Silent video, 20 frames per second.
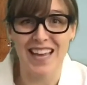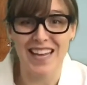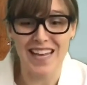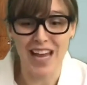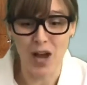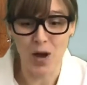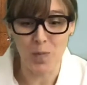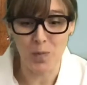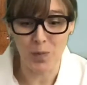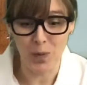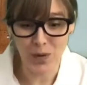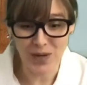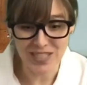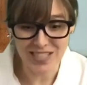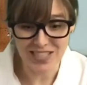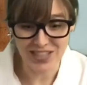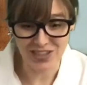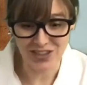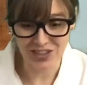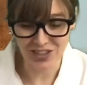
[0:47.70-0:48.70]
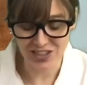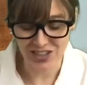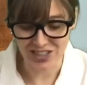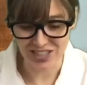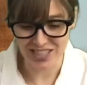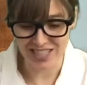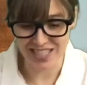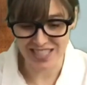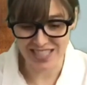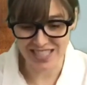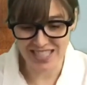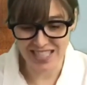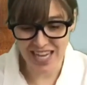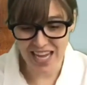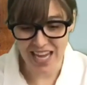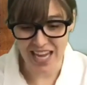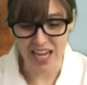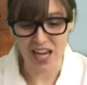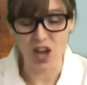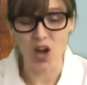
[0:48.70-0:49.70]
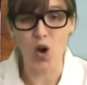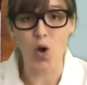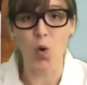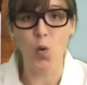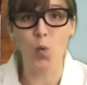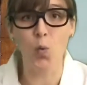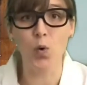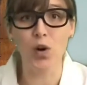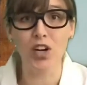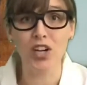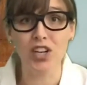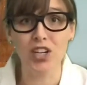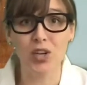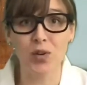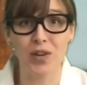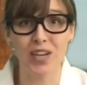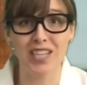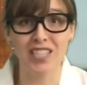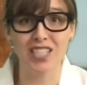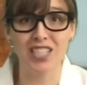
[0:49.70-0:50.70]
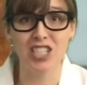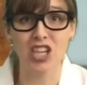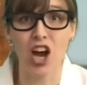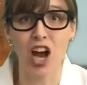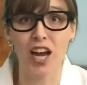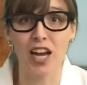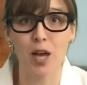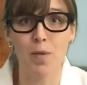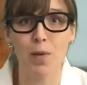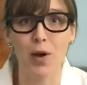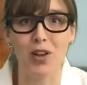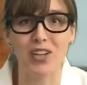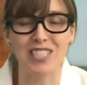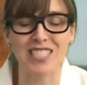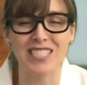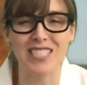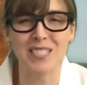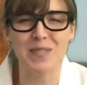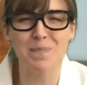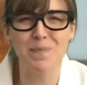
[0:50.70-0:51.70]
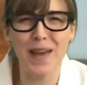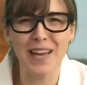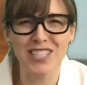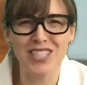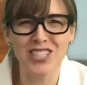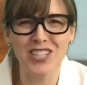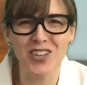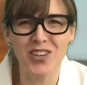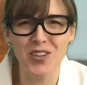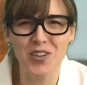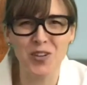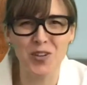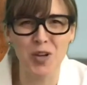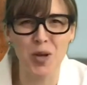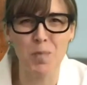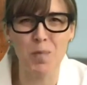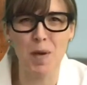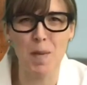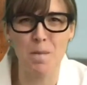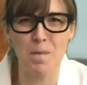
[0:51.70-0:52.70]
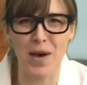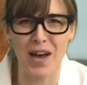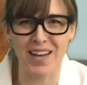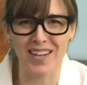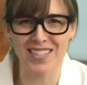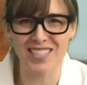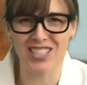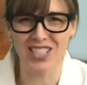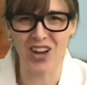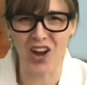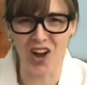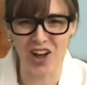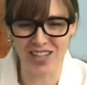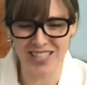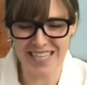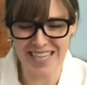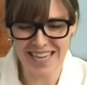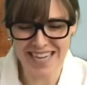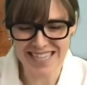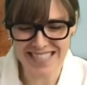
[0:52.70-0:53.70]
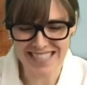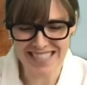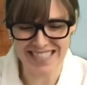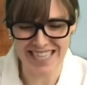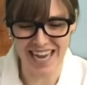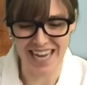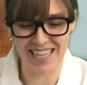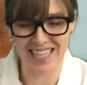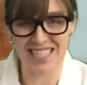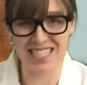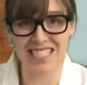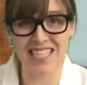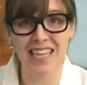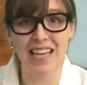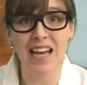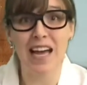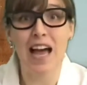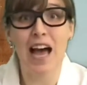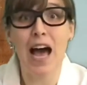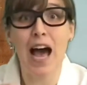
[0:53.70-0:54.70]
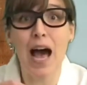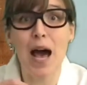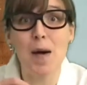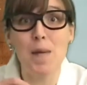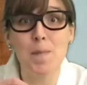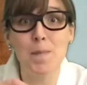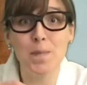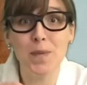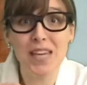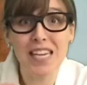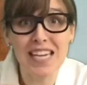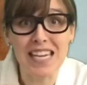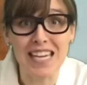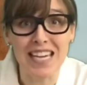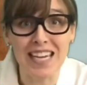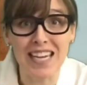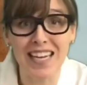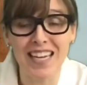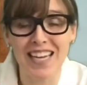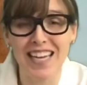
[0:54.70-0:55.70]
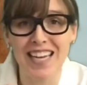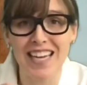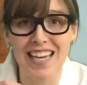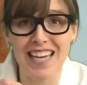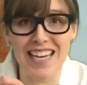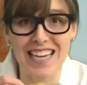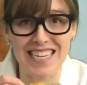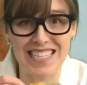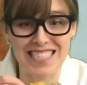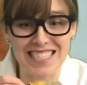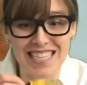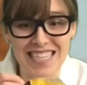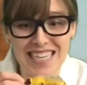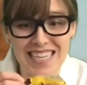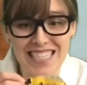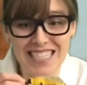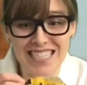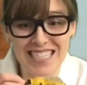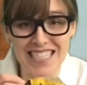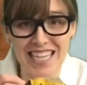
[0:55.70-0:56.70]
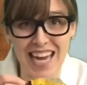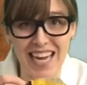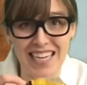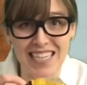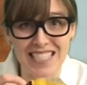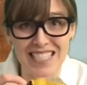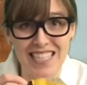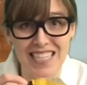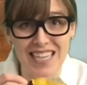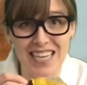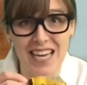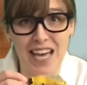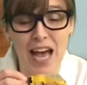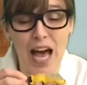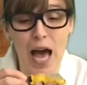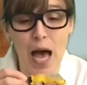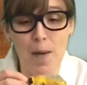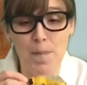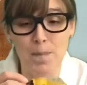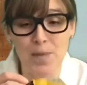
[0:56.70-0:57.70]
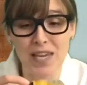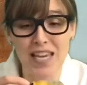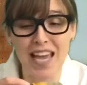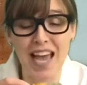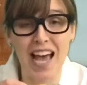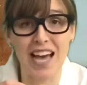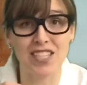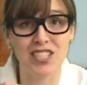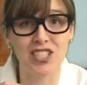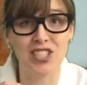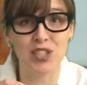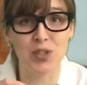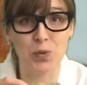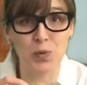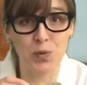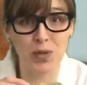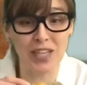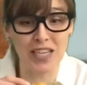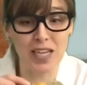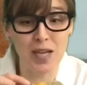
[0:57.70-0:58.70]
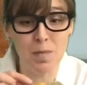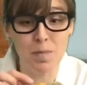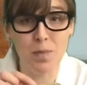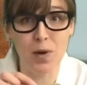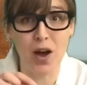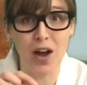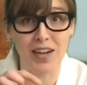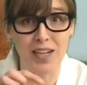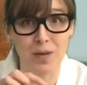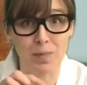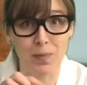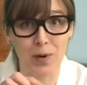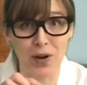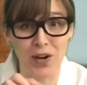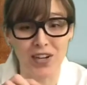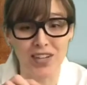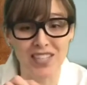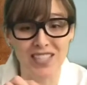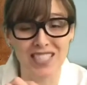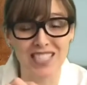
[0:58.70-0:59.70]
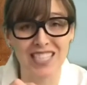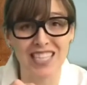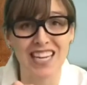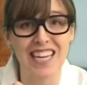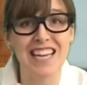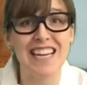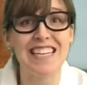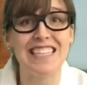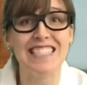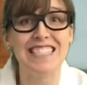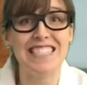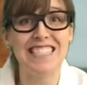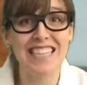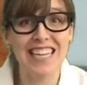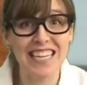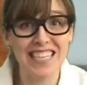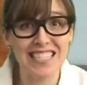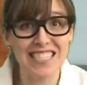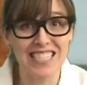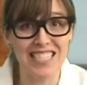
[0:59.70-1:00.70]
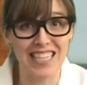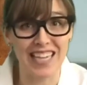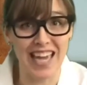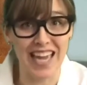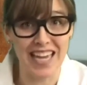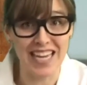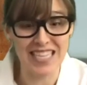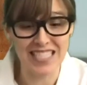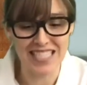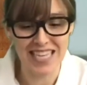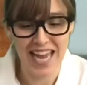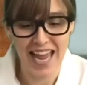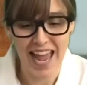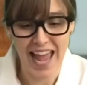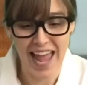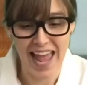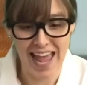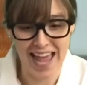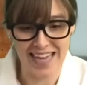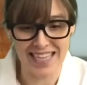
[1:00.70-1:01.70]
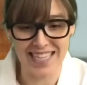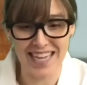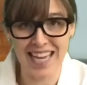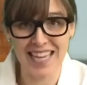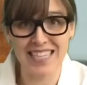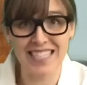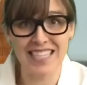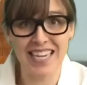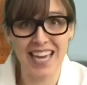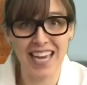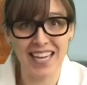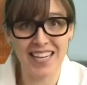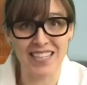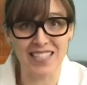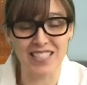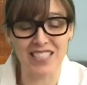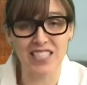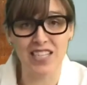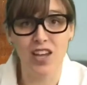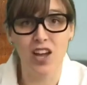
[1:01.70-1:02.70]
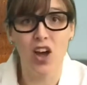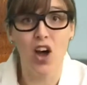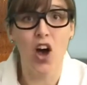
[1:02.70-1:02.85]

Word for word: Now, boys and girls, today we're going to talk about a special group of bugs called insects. A bee is an insect. A bee has three body parts, six legs, and antennas.